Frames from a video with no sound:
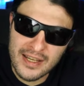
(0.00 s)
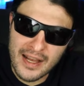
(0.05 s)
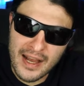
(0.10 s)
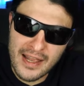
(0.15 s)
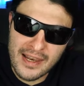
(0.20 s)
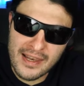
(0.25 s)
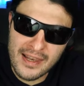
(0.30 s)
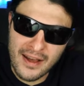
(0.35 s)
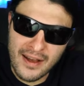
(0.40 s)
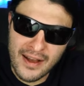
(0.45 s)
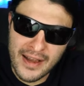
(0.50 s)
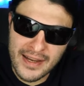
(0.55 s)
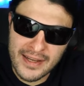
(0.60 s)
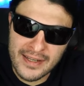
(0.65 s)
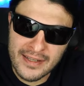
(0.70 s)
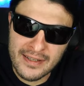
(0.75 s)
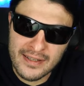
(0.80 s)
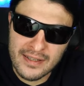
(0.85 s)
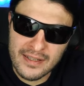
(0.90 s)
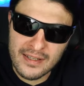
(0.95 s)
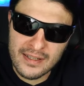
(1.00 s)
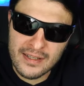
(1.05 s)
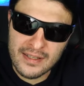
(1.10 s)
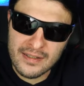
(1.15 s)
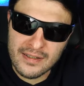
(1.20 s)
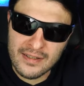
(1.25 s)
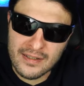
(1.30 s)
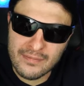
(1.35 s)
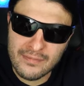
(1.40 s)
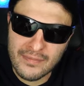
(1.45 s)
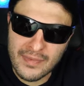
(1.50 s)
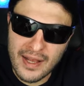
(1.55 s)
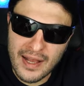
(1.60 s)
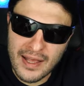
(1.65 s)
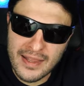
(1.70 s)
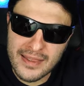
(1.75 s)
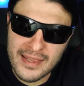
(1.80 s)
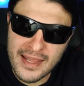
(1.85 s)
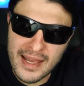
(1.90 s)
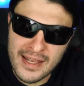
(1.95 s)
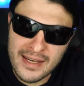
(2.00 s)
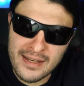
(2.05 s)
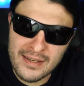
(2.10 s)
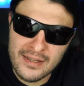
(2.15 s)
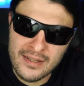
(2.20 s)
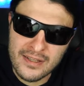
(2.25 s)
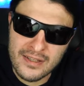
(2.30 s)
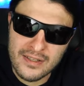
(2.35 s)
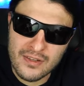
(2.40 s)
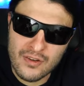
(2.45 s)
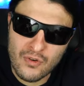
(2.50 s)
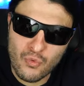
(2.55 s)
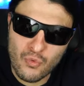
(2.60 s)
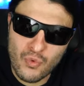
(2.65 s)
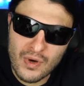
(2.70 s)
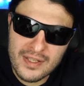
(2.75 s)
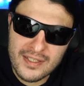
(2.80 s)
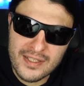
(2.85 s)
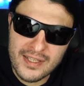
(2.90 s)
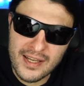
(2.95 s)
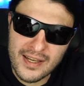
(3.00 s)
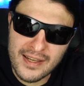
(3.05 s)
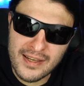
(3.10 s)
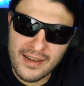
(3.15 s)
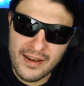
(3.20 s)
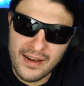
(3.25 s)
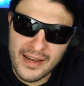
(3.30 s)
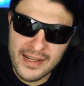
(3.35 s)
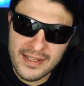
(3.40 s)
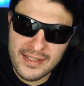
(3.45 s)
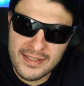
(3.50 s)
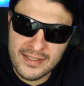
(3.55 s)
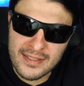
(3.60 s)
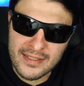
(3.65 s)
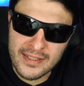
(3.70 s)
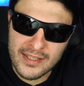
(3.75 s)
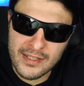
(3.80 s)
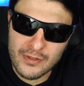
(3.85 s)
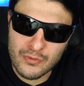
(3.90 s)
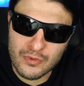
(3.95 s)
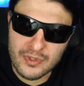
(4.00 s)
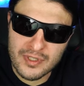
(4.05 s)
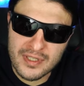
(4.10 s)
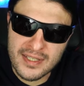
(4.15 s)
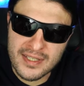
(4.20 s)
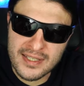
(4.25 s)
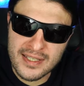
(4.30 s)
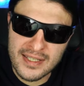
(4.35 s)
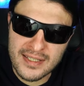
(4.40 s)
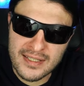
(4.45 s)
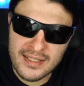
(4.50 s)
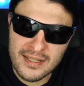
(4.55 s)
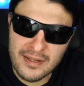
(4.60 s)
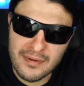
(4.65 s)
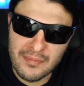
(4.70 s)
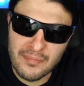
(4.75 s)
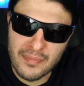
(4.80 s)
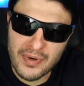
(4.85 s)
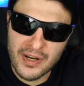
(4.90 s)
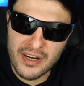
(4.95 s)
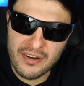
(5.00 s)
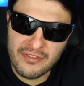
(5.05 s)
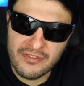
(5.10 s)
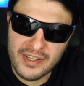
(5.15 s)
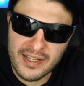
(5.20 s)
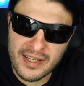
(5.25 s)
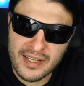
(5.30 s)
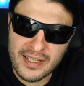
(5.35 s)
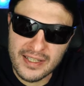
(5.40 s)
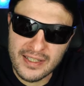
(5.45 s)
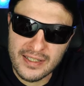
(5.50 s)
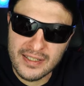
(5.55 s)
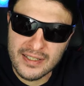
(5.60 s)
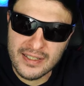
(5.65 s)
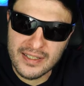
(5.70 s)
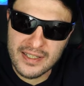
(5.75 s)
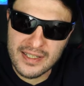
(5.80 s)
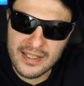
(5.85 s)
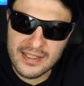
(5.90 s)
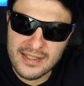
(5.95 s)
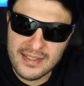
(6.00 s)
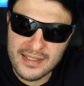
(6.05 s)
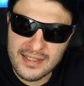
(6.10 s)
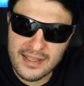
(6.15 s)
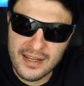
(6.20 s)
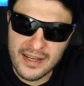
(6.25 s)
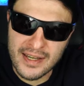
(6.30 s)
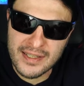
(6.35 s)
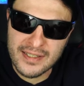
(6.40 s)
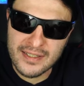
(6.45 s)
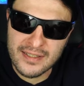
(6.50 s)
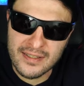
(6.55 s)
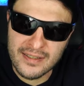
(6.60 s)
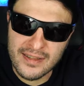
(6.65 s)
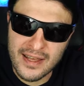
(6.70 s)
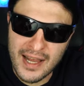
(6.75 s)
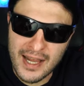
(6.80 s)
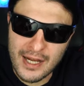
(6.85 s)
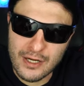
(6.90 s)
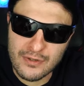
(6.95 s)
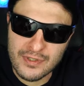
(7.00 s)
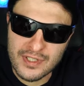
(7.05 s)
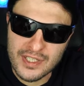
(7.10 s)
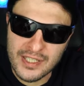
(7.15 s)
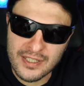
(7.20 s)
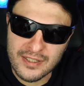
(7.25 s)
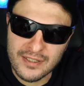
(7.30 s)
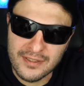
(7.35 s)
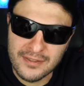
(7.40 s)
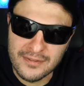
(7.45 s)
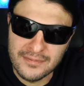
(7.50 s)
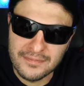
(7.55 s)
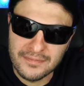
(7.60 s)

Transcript: align, and then once it aligns, it will sit perfectly inside the housing.